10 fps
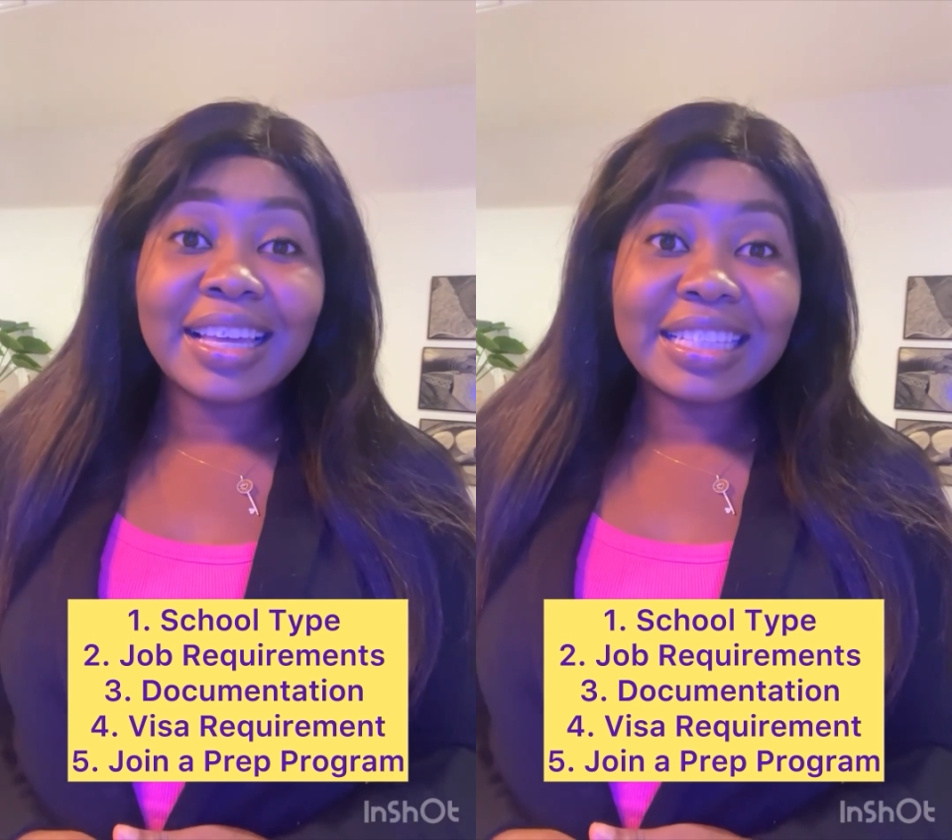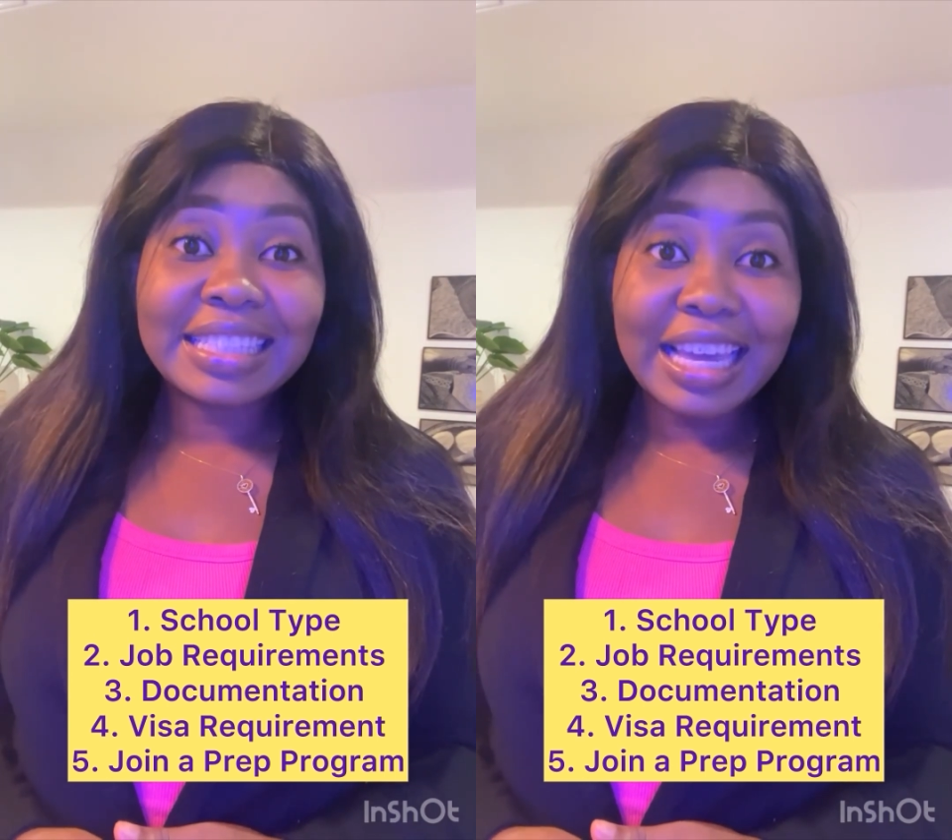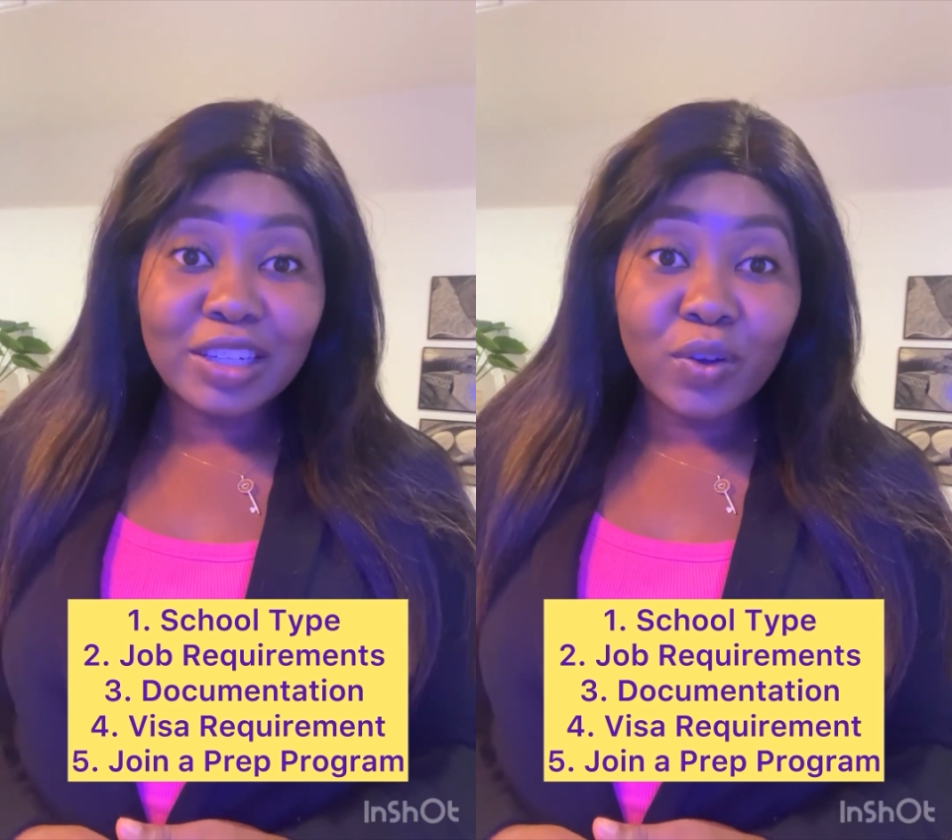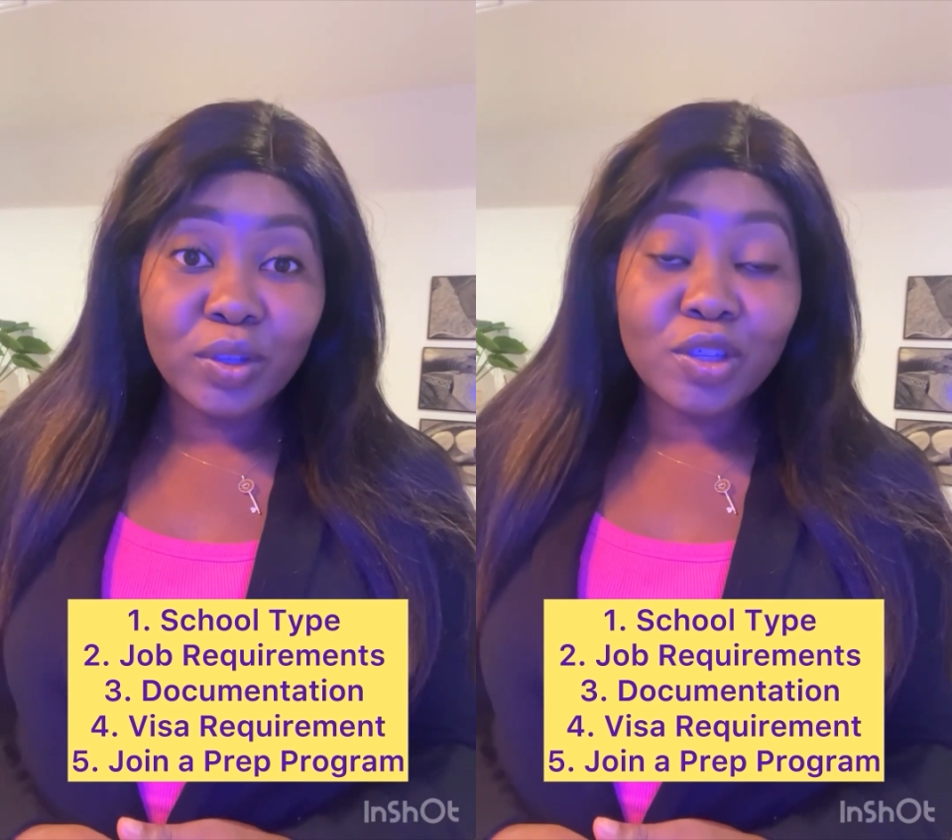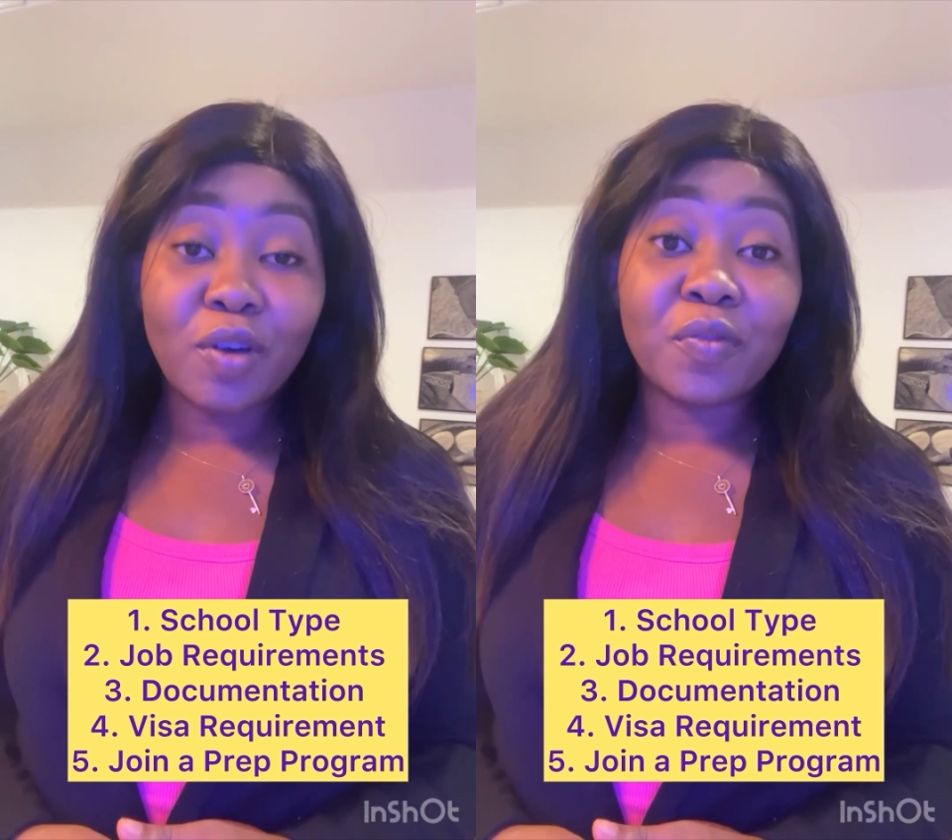take
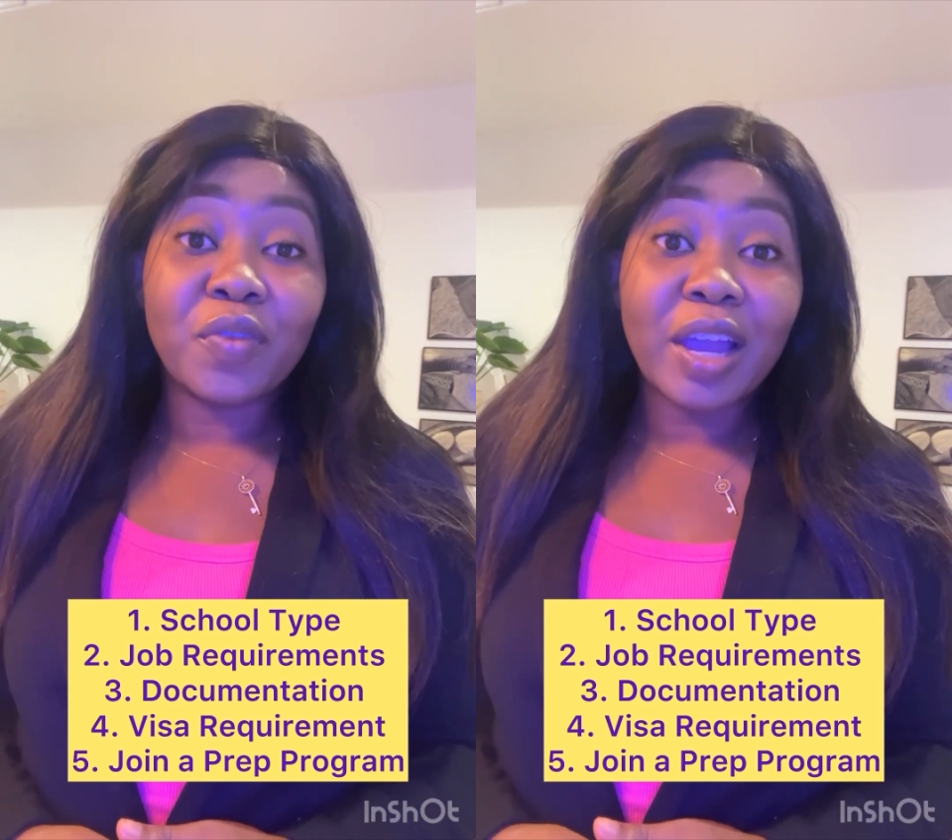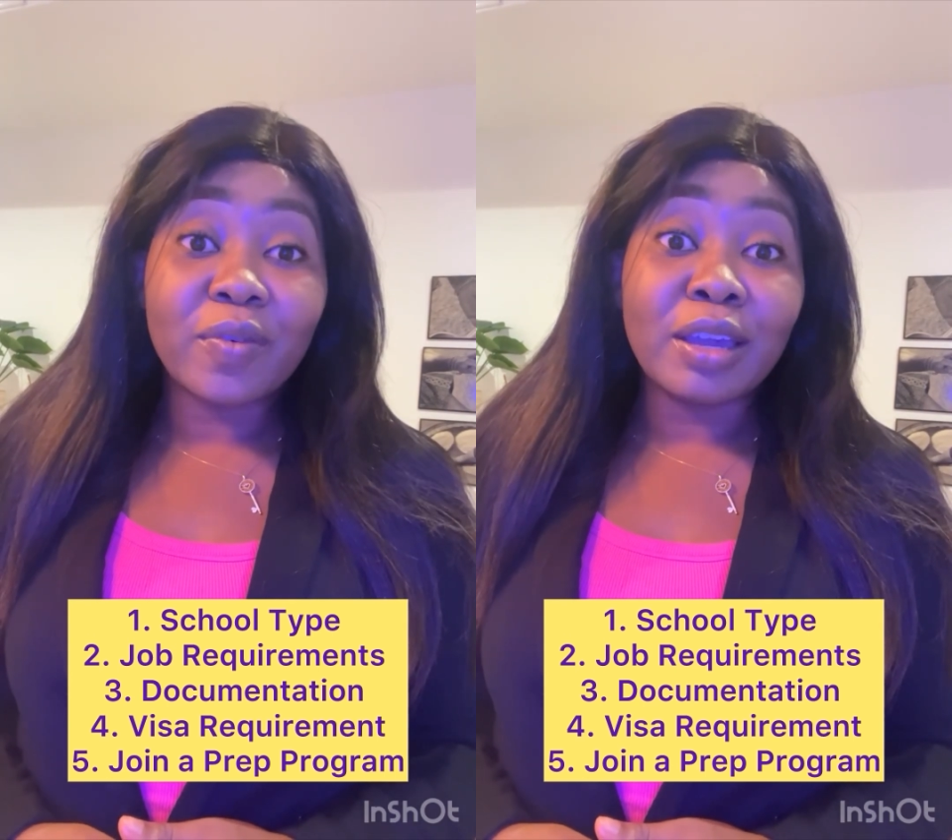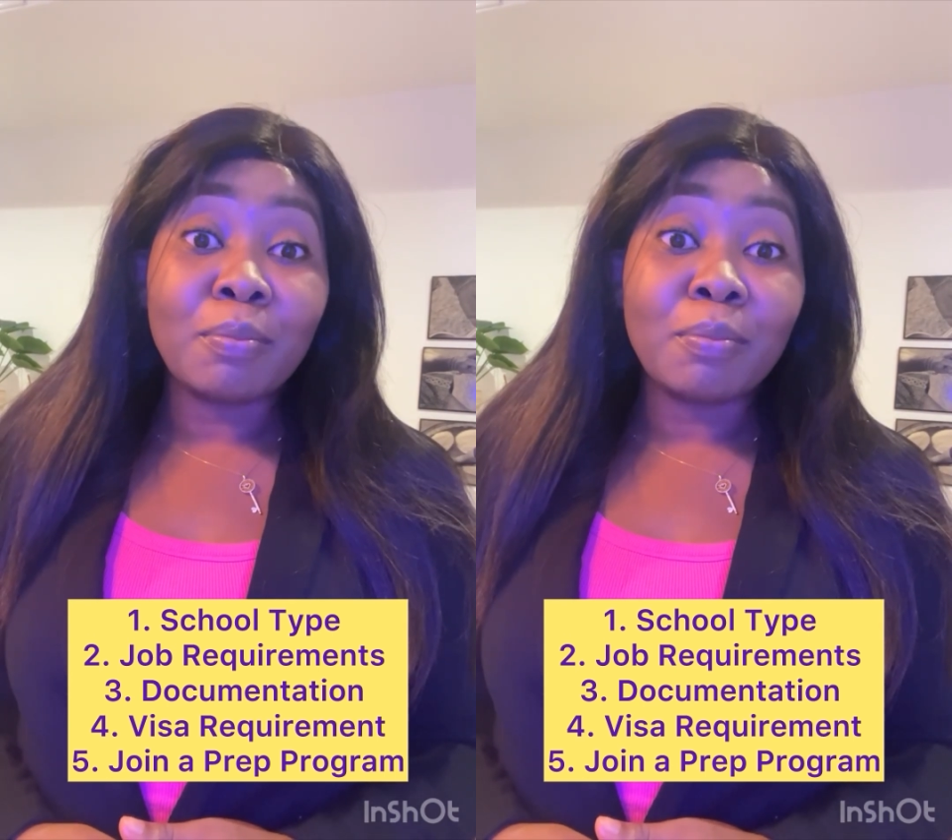note of very